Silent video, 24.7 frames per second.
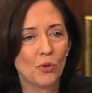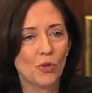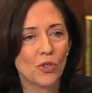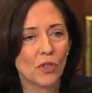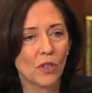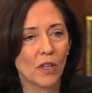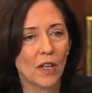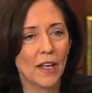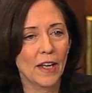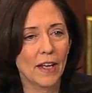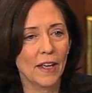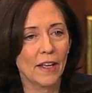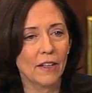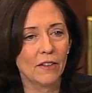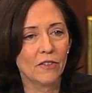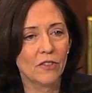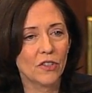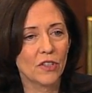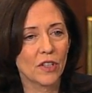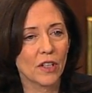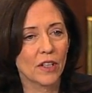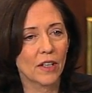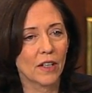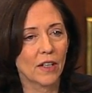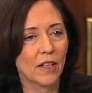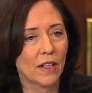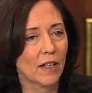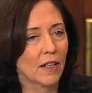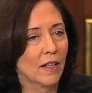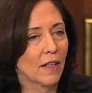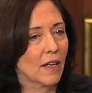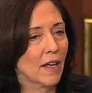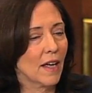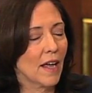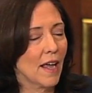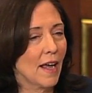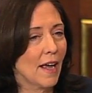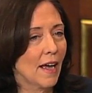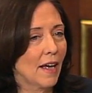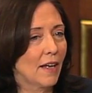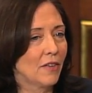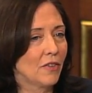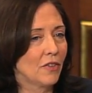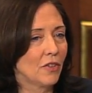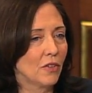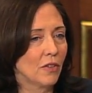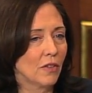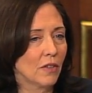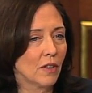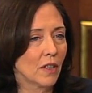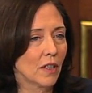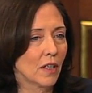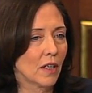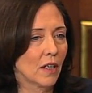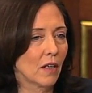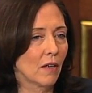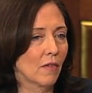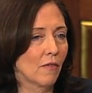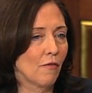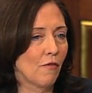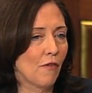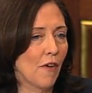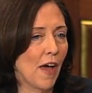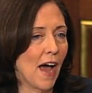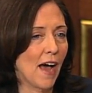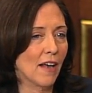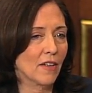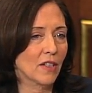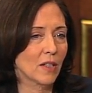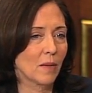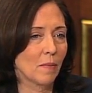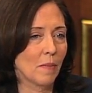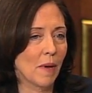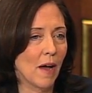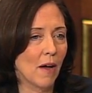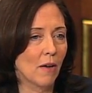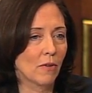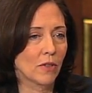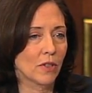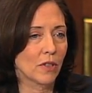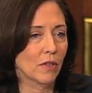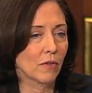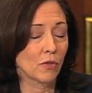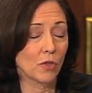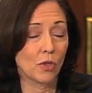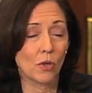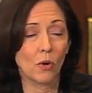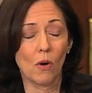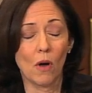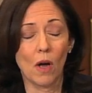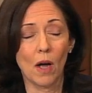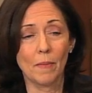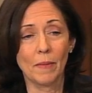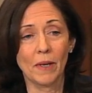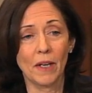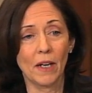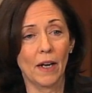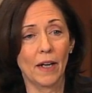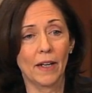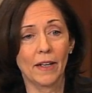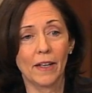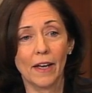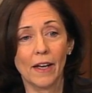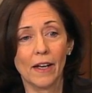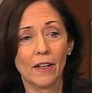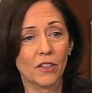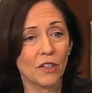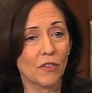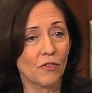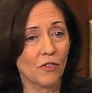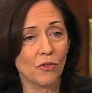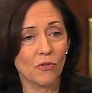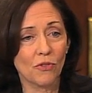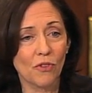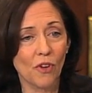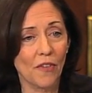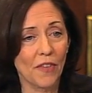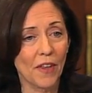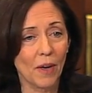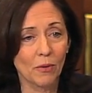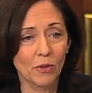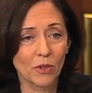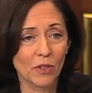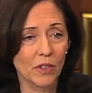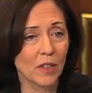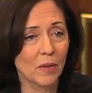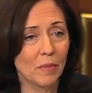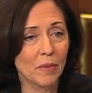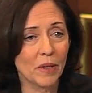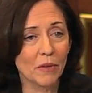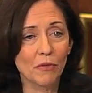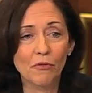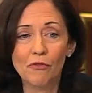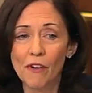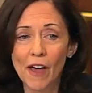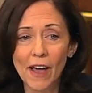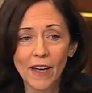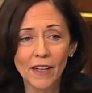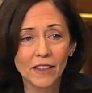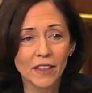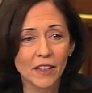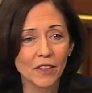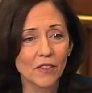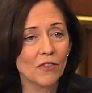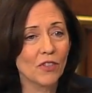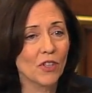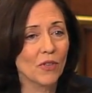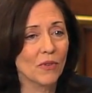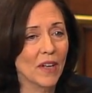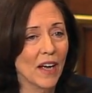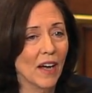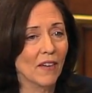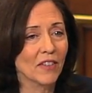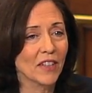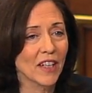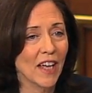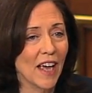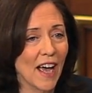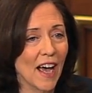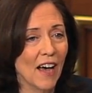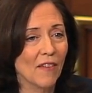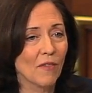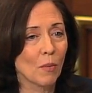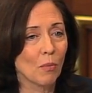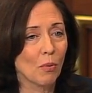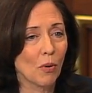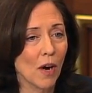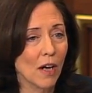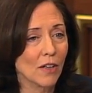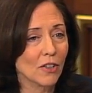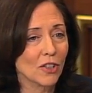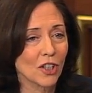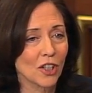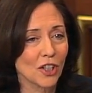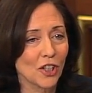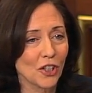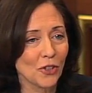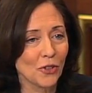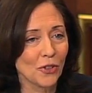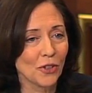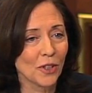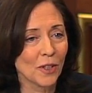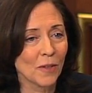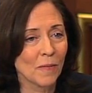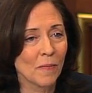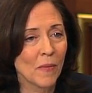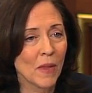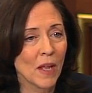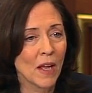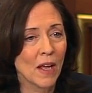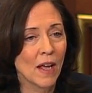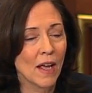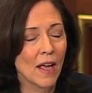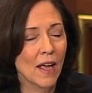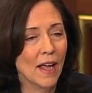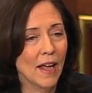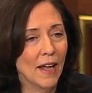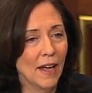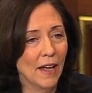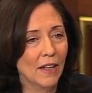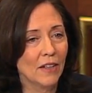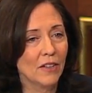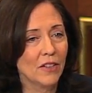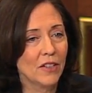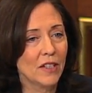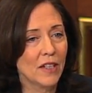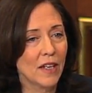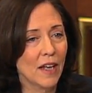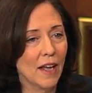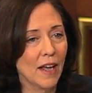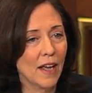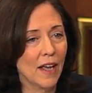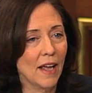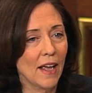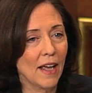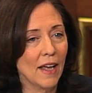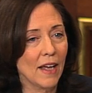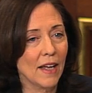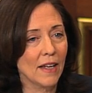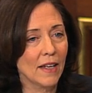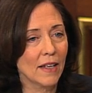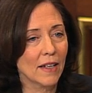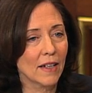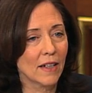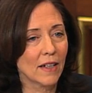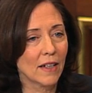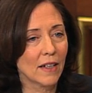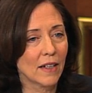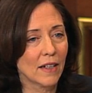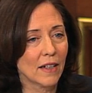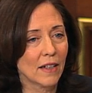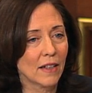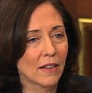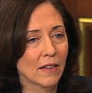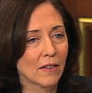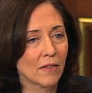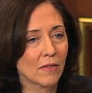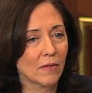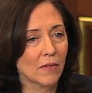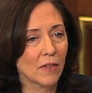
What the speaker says: lands and vast amounts of, so I mean, I guess if you thought that was going to be effective, you'd have to have a prosecutor and a